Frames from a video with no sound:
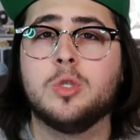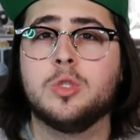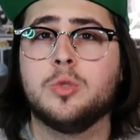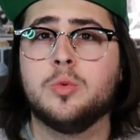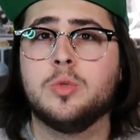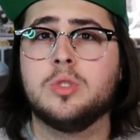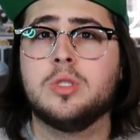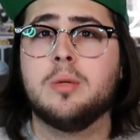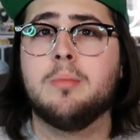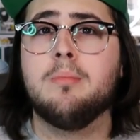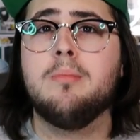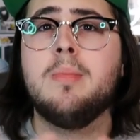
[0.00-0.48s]
So
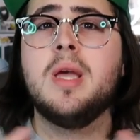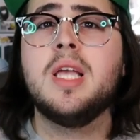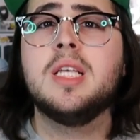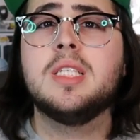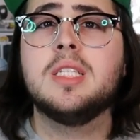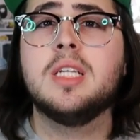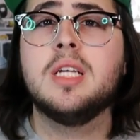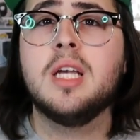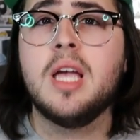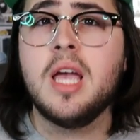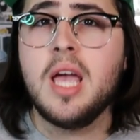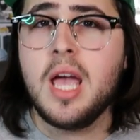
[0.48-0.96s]
it's
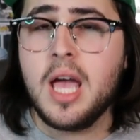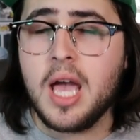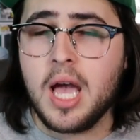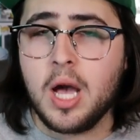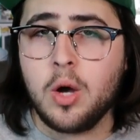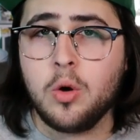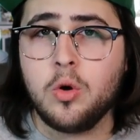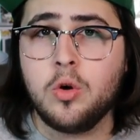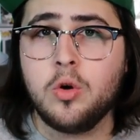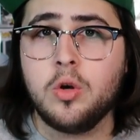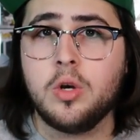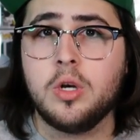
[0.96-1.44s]
amazing
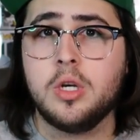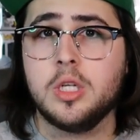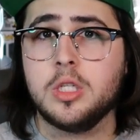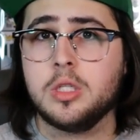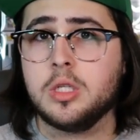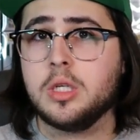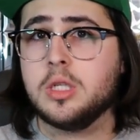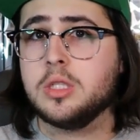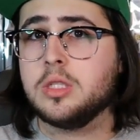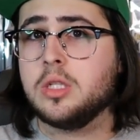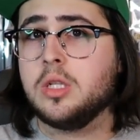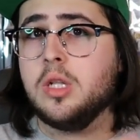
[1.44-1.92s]
how good it is,
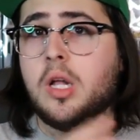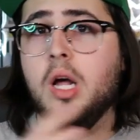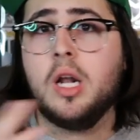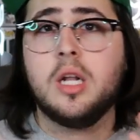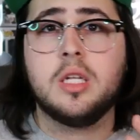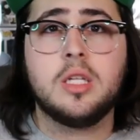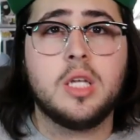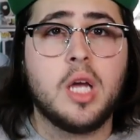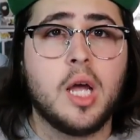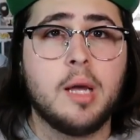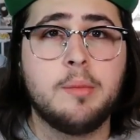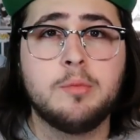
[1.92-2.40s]
because a lot
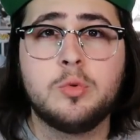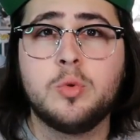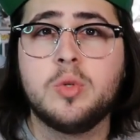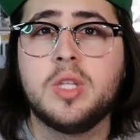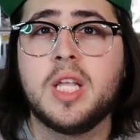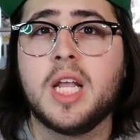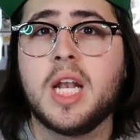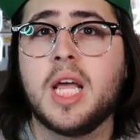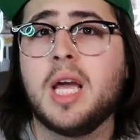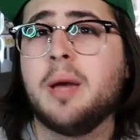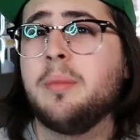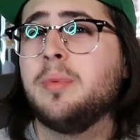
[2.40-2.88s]
of times when
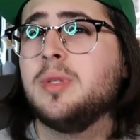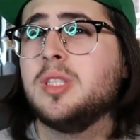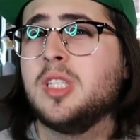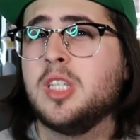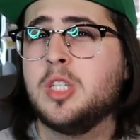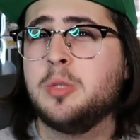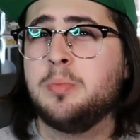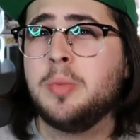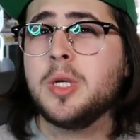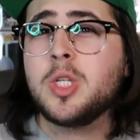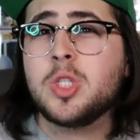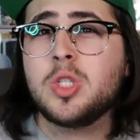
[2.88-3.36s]
that happens,
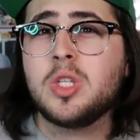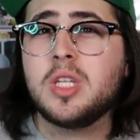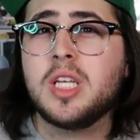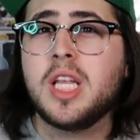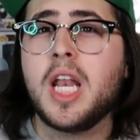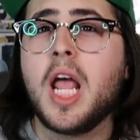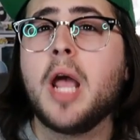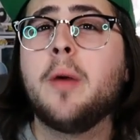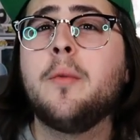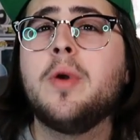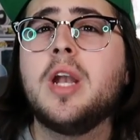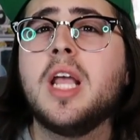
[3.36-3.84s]
especially
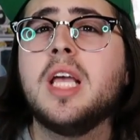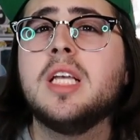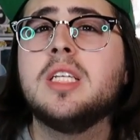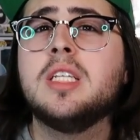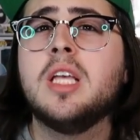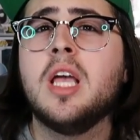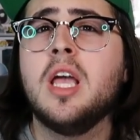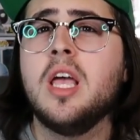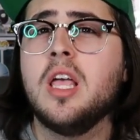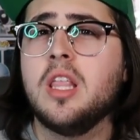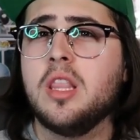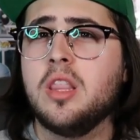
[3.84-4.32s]
nowadays,
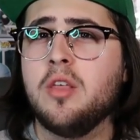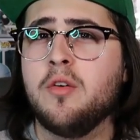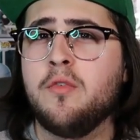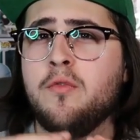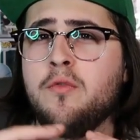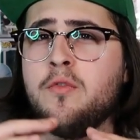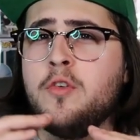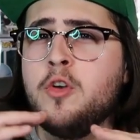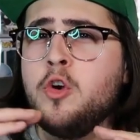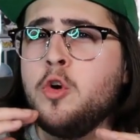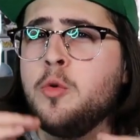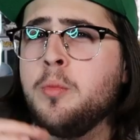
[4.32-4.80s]
the
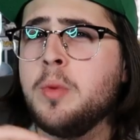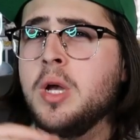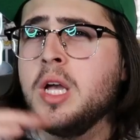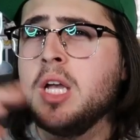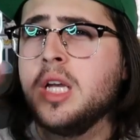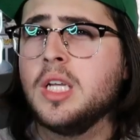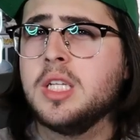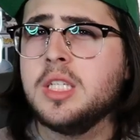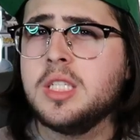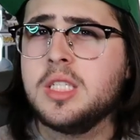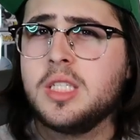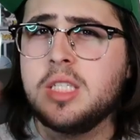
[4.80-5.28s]
film
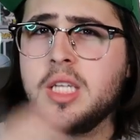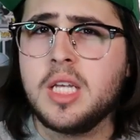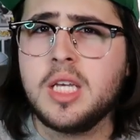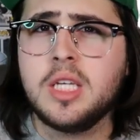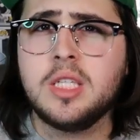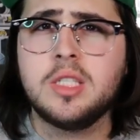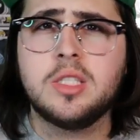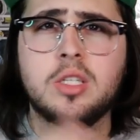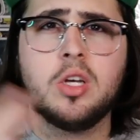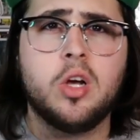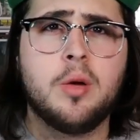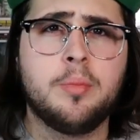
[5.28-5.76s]

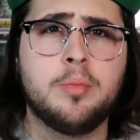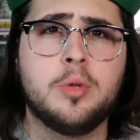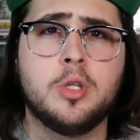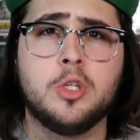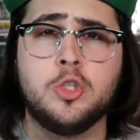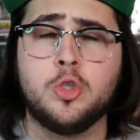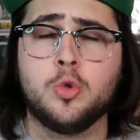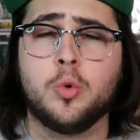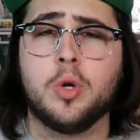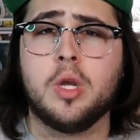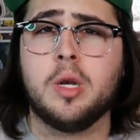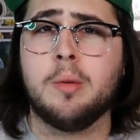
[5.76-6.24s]
stings up the
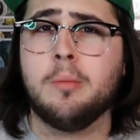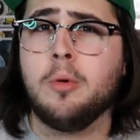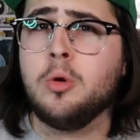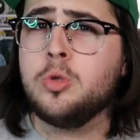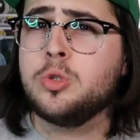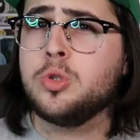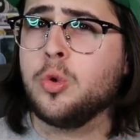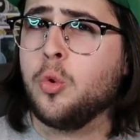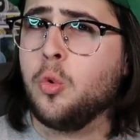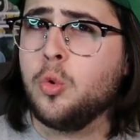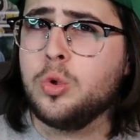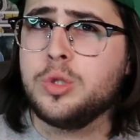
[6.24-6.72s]
joint.
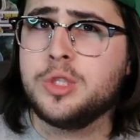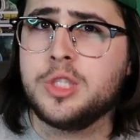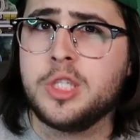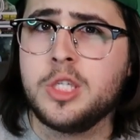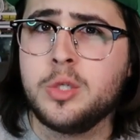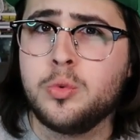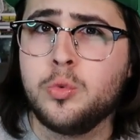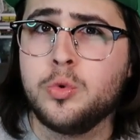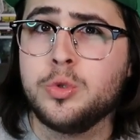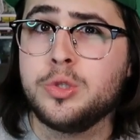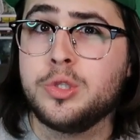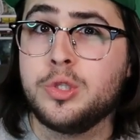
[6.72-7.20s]
Most horror
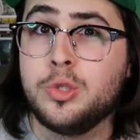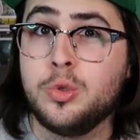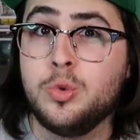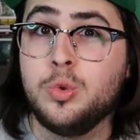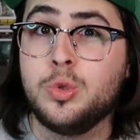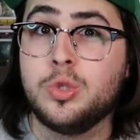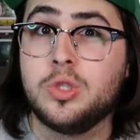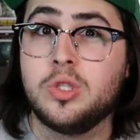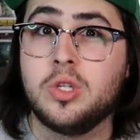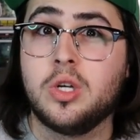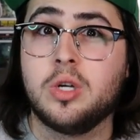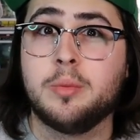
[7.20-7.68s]
sequels do
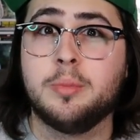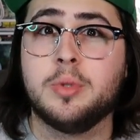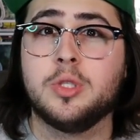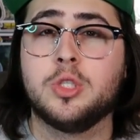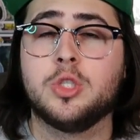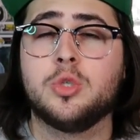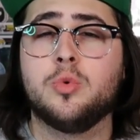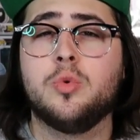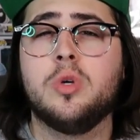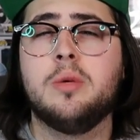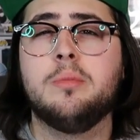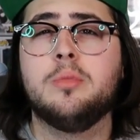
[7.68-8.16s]
suck, but
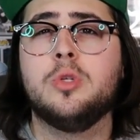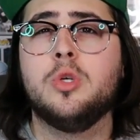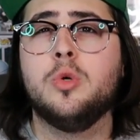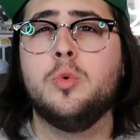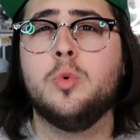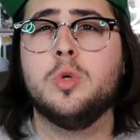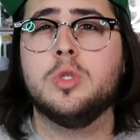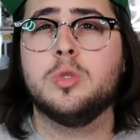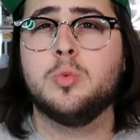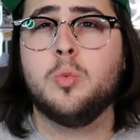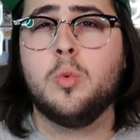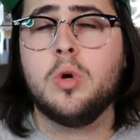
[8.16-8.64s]
Scream
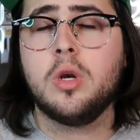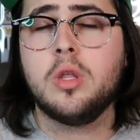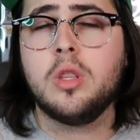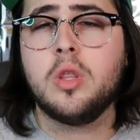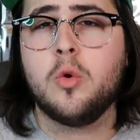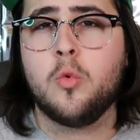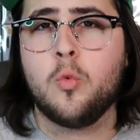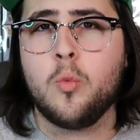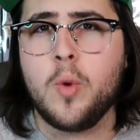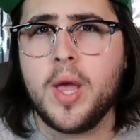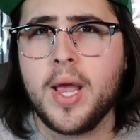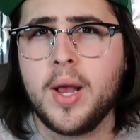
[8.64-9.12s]
2 is one of
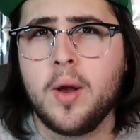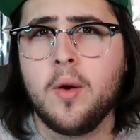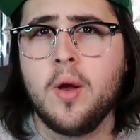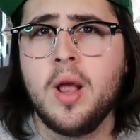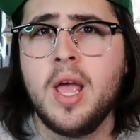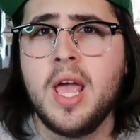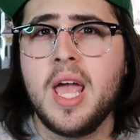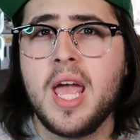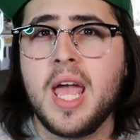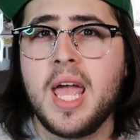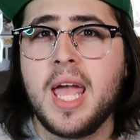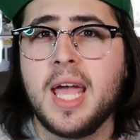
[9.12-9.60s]
the rare
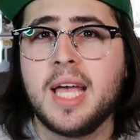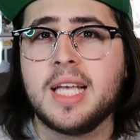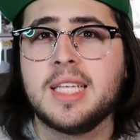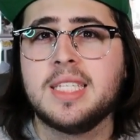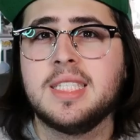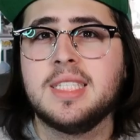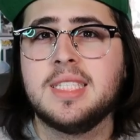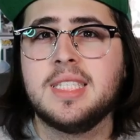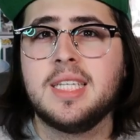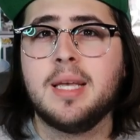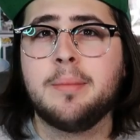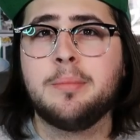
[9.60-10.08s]

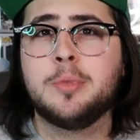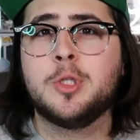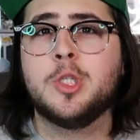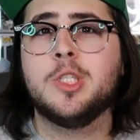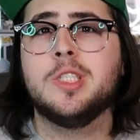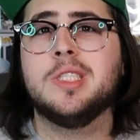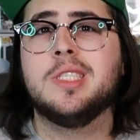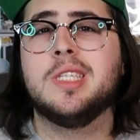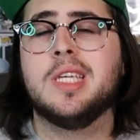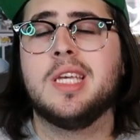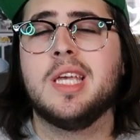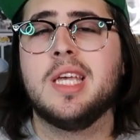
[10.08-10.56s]

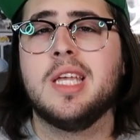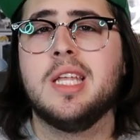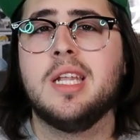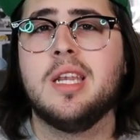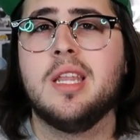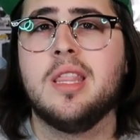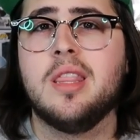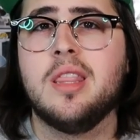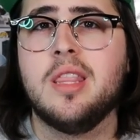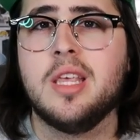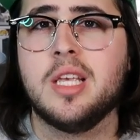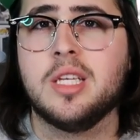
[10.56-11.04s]
exceptions
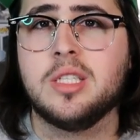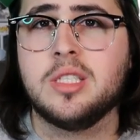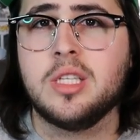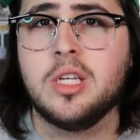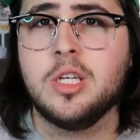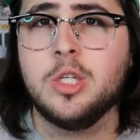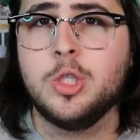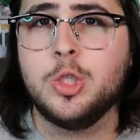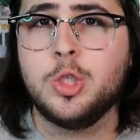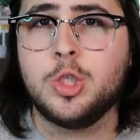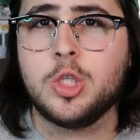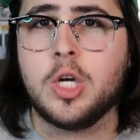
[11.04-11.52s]
in this
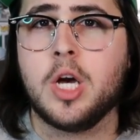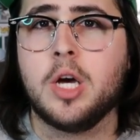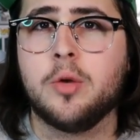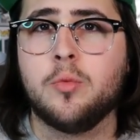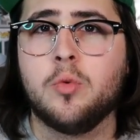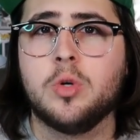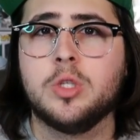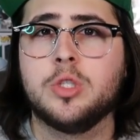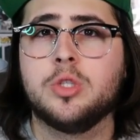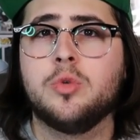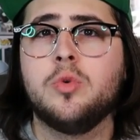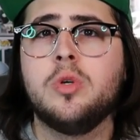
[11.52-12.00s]

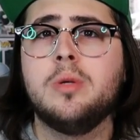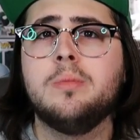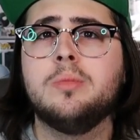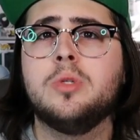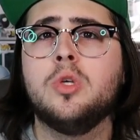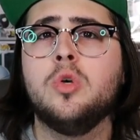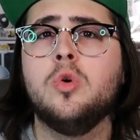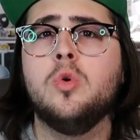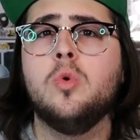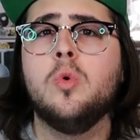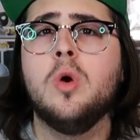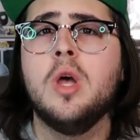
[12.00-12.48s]
genre. Scream
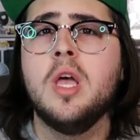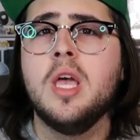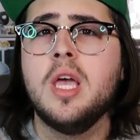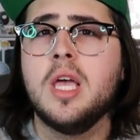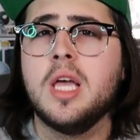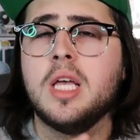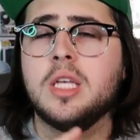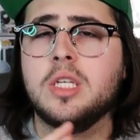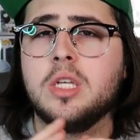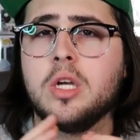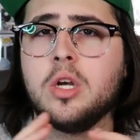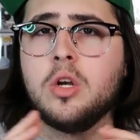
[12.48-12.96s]
2
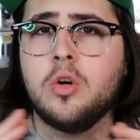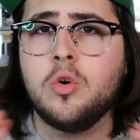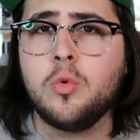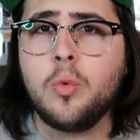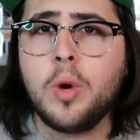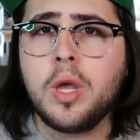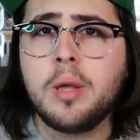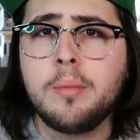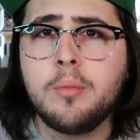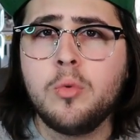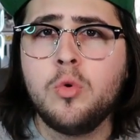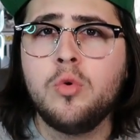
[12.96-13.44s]
is a
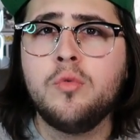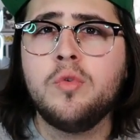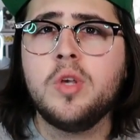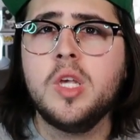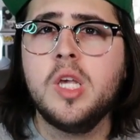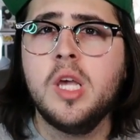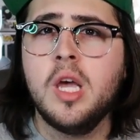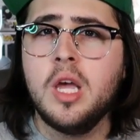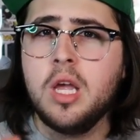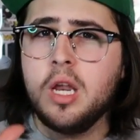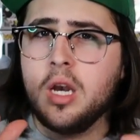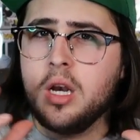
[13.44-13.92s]
great
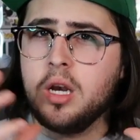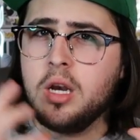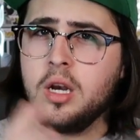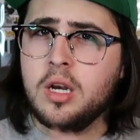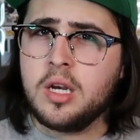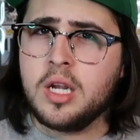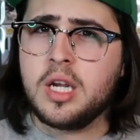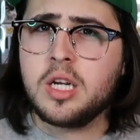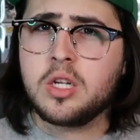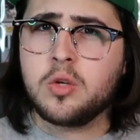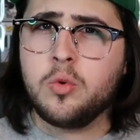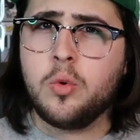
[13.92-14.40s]
movie,
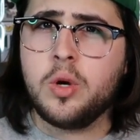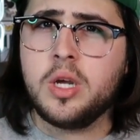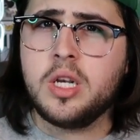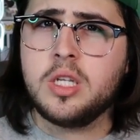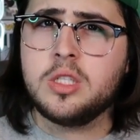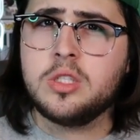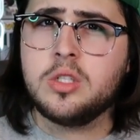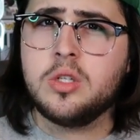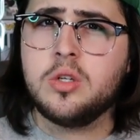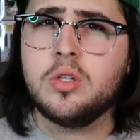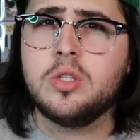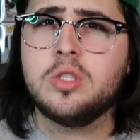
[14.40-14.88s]
not quite
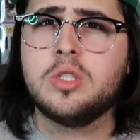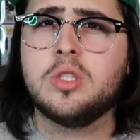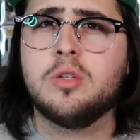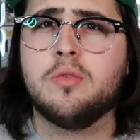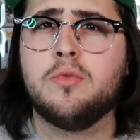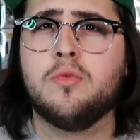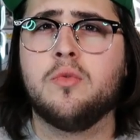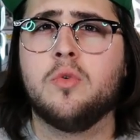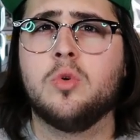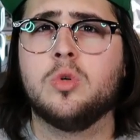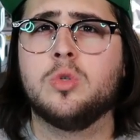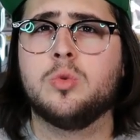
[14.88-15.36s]
as good as the
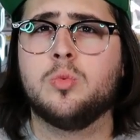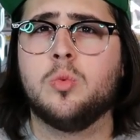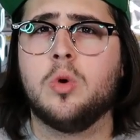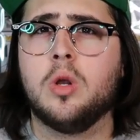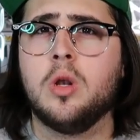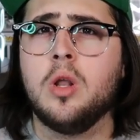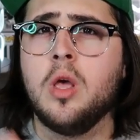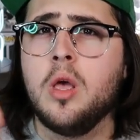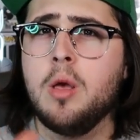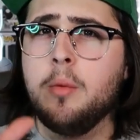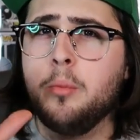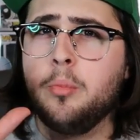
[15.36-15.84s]
first
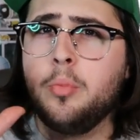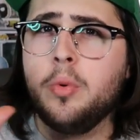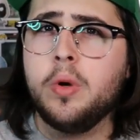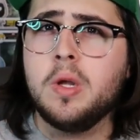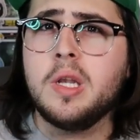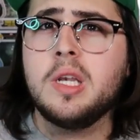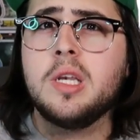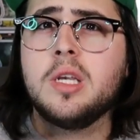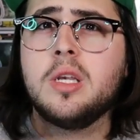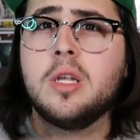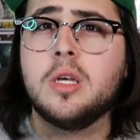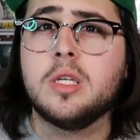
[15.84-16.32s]
one,
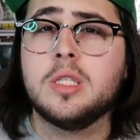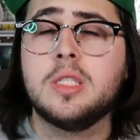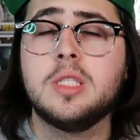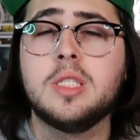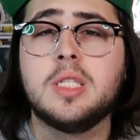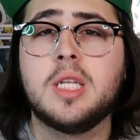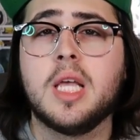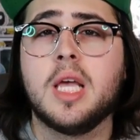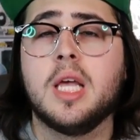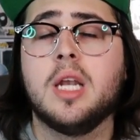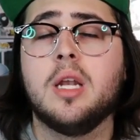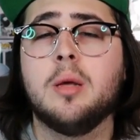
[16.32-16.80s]
but does
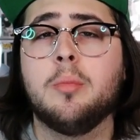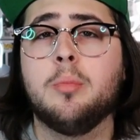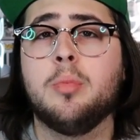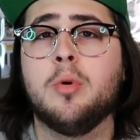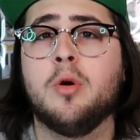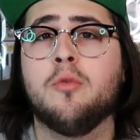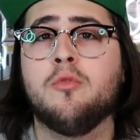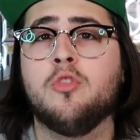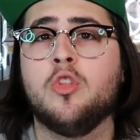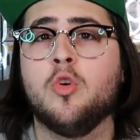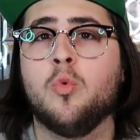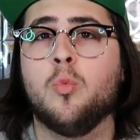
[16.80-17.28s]
stand
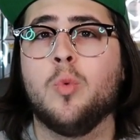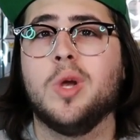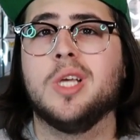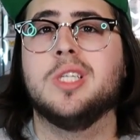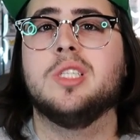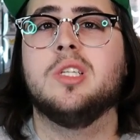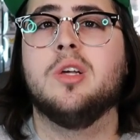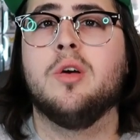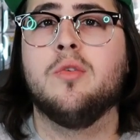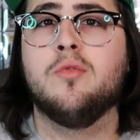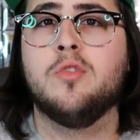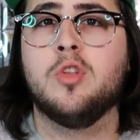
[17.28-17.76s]
above the
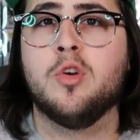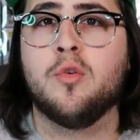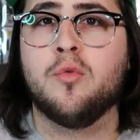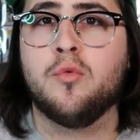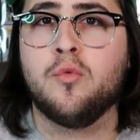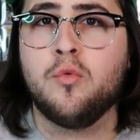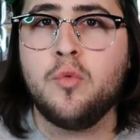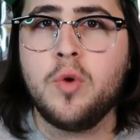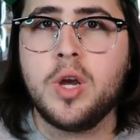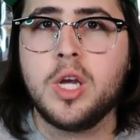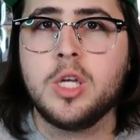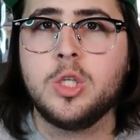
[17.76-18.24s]
rest of the
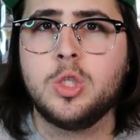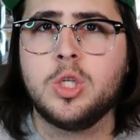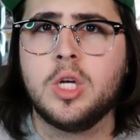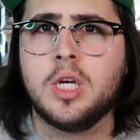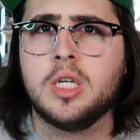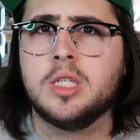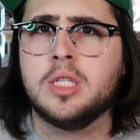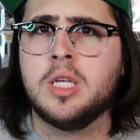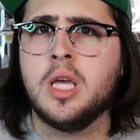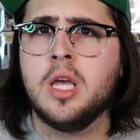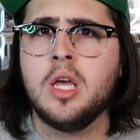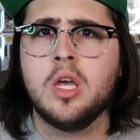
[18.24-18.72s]

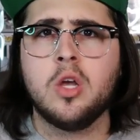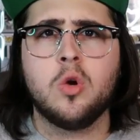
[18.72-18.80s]
franchise.